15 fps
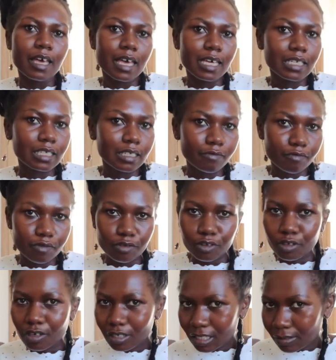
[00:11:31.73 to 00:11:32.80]
And if you
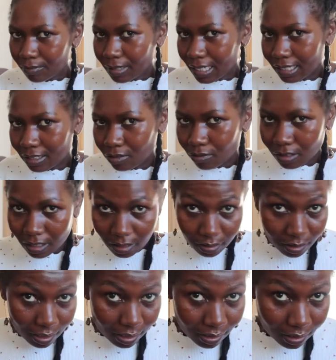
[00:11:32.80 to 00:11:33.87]
don't mind, you
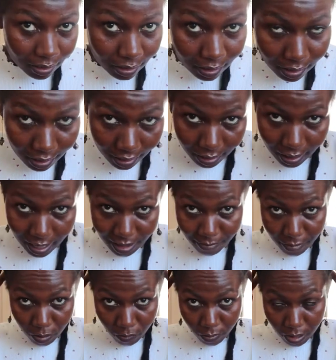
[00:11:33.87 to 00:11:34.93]
can just stay like a
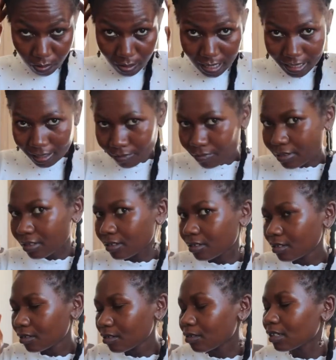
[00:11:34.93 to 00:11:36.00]
mama like me.
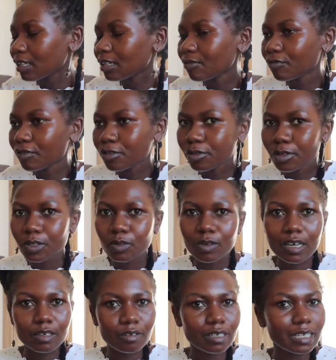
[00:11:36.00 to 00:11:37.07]
Okay, for those who
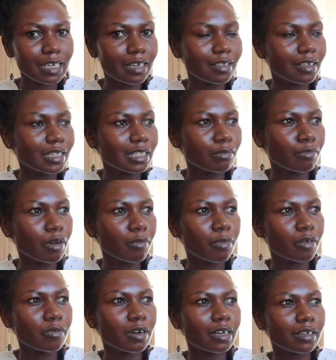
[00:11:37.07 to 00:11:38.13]
are not Kenyans,
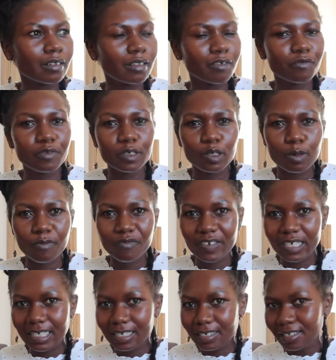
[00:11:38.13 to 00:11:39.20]
mama who are the freedom
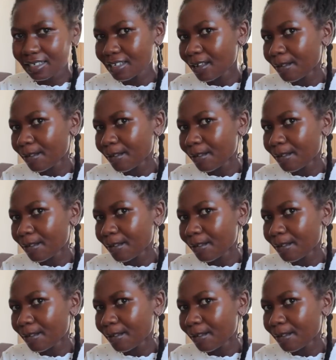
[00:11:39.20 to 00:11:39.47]
fighters.